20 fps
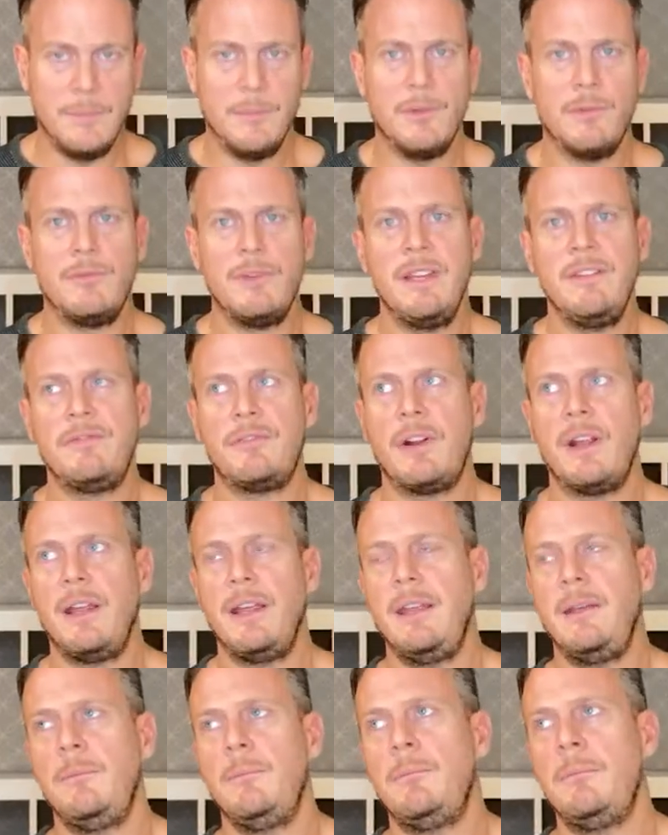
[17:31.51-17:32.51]
The
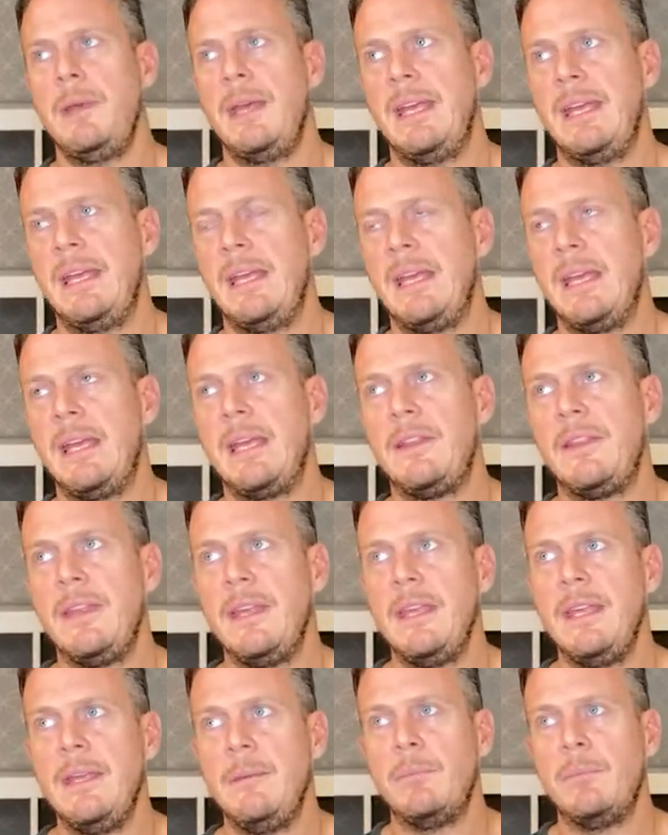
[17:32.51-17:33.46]
reframing, the